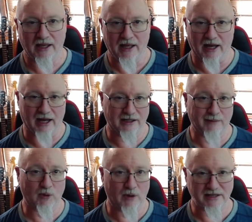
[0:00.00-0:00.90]

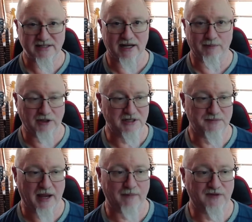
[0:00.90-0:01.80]
number one, set up good
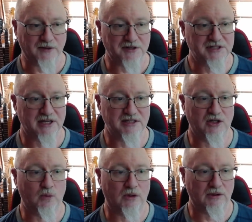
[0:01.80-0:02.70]
spam filters, because
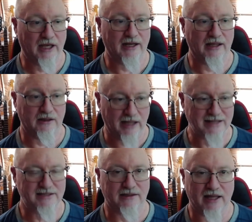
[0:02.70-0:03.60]
you will get
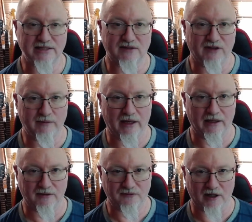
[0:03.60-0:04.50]
lots and lots of
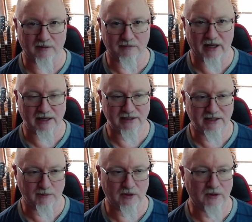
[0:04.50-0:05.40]
email from
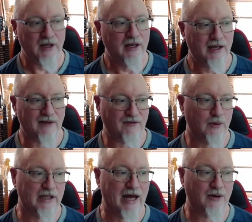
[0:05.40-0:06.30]
Temu. If
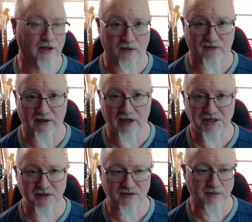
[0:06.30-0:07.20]
you allowed
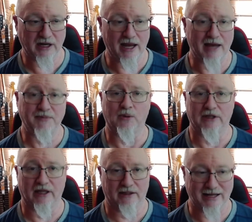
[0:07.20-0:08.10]
notifications from their app, you will
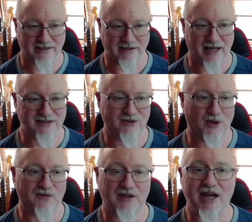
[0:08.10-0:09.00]
get lots and lots of
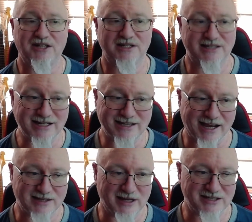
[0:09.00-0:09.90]
notifications and
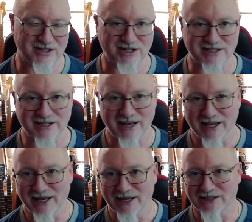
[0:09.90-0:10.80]
text messages.
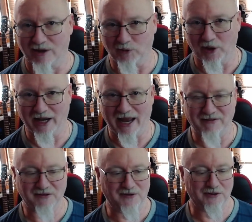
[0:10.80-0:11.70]
So I'm going to
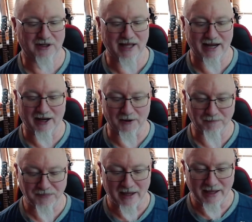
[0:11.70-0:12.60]
have to filter that out.
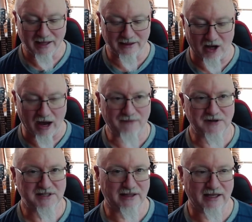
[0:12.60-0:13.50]
The
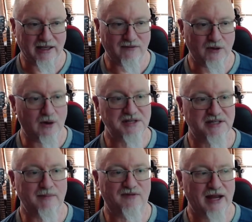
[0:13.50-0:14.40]
offers that they give you
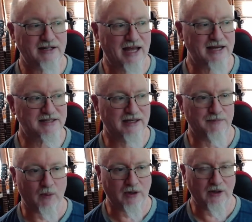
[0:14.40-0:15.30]
seem fantastic,
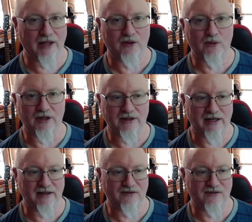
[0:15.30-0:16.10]
but when you get through there, then it's